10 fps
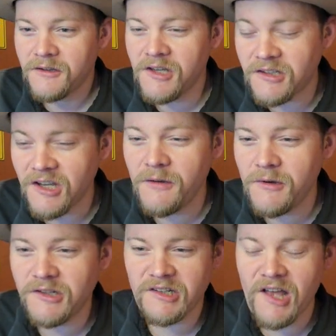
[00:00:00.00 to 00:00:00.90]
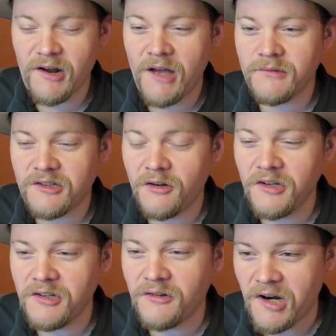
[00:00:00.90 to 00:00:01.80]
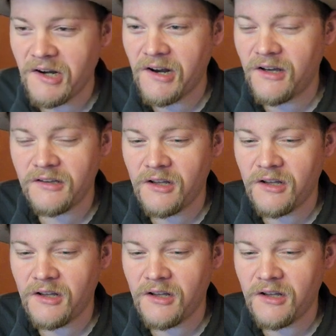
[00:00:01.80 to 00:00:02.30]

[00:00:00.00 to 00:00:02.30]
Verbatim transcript: This image that I'm showing you right now,